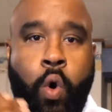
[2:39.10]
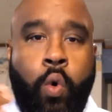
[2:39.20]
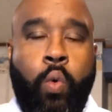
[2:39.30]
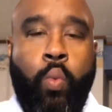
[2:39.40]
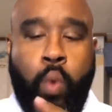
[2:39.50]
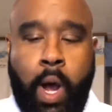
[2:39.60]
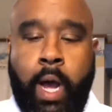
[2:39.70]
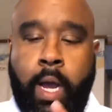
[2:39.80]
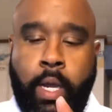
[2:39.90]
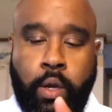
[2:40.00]

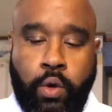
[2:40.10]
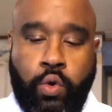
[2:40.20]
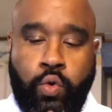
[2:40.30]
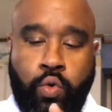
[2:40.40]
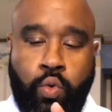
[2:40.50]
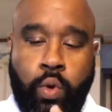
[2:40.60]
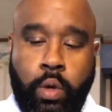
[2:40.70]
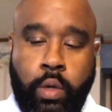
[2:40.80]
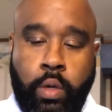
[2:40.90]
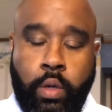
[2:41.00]
why, who,
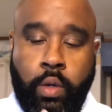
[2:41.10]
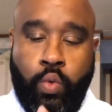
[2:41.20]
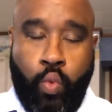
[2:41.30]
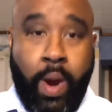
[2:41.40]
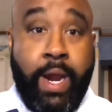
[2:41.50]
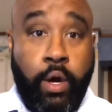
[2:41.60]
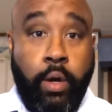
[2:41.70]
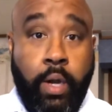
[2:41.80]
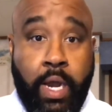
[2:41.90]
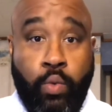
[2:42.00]
where,
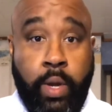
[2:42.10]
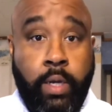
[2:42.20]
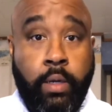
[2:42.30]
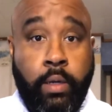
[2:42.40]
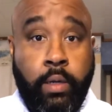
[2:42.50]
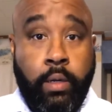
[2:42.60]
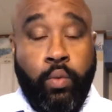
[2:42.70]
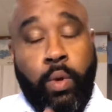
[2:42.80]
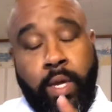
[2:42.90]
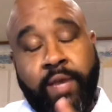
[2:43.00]
and when. Well,
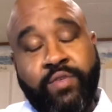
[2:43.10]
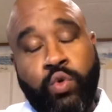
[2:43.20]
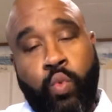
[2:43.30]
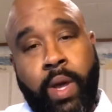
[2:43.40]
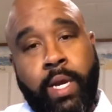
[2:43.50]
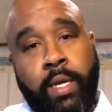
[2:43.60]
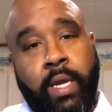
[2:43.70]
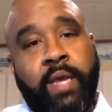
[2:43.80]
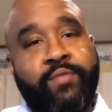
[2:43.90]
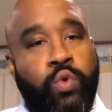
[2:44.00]
it gives you when
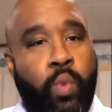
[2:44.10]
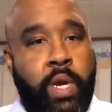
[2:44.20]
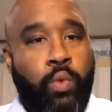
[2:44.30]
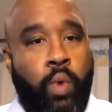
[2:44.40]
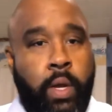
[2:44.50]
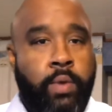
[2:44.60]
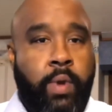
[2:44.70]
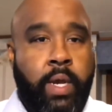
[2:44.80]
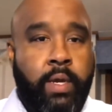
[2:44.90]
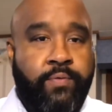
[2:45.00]
and what,
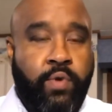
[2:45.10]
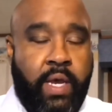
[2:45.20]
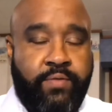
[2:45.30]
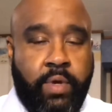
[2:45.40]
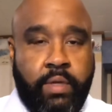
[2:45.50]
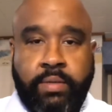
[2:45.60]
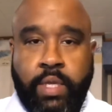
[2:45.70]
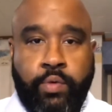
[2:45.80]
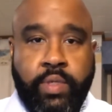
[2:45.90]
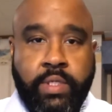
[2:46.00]
right? If you have a dinner
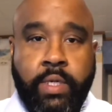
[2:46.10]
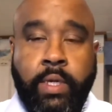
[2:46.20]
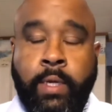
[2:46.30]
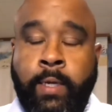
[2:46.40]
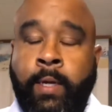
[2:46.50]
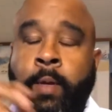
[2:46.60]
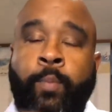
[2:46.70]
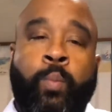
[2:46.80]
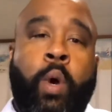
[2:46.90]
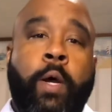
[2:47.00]
receipt.
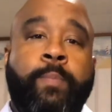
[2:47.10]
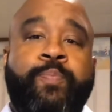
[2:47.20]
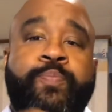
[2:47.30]
But